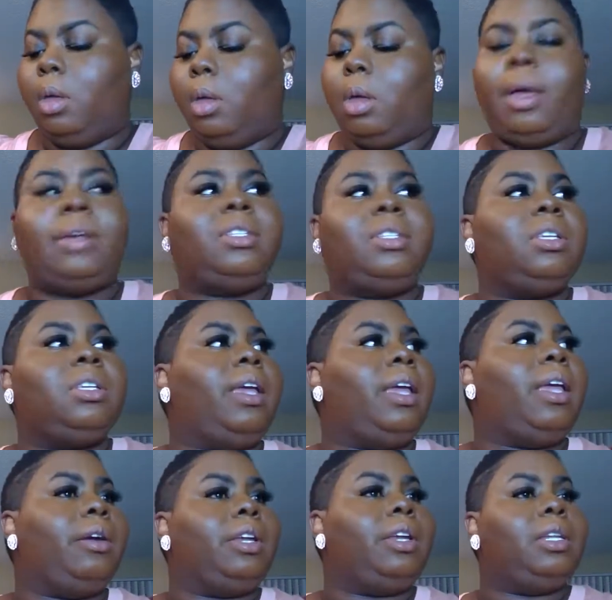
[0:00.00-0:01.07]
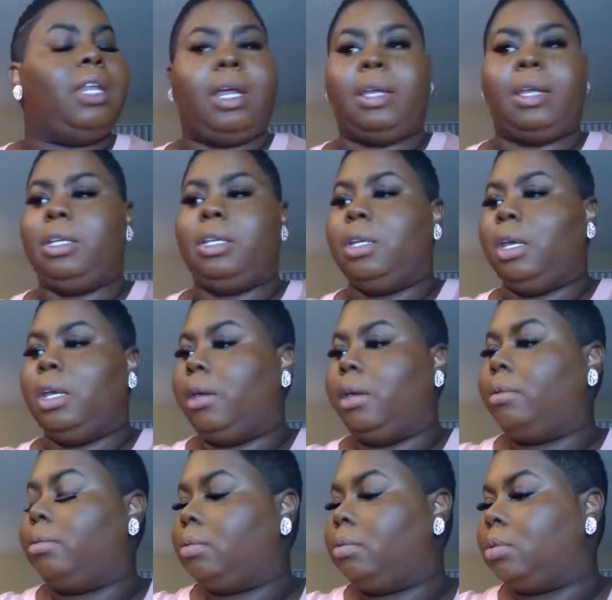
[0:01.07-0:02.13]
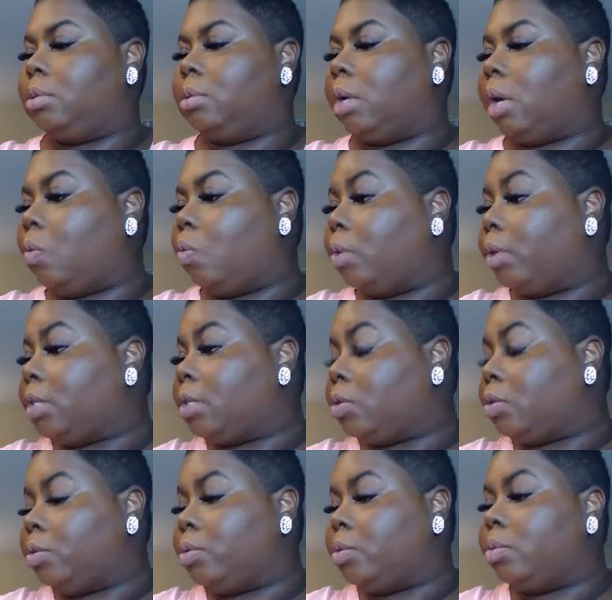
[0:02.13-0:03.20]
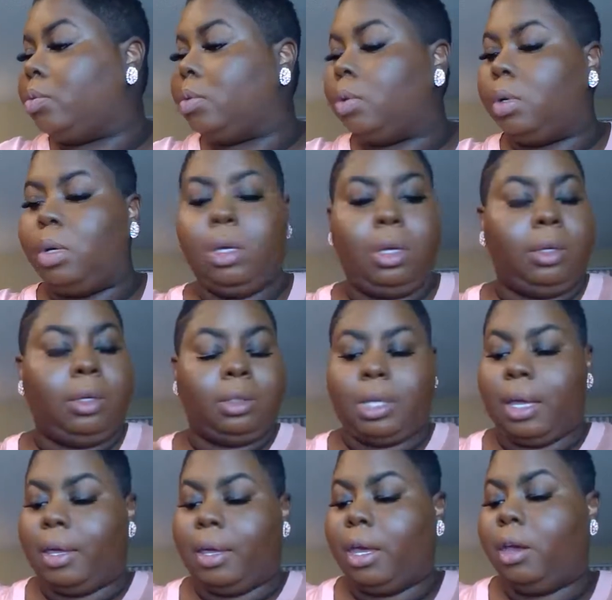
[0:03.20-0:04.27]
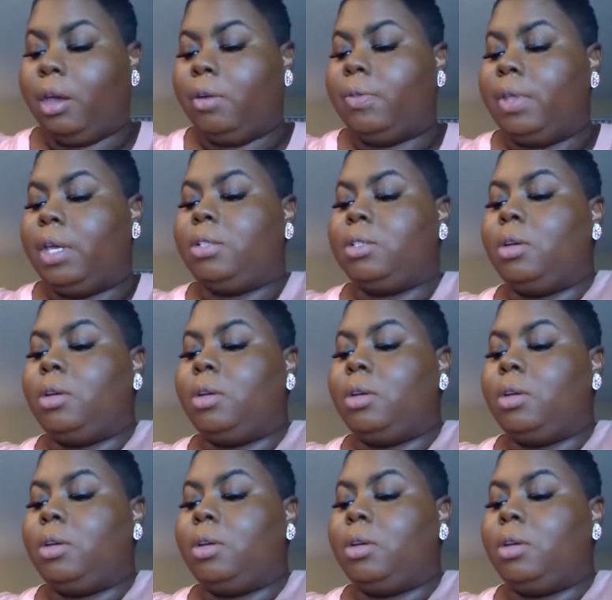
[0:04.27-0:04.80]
I see an area that I didn't get, and I want to take care of that.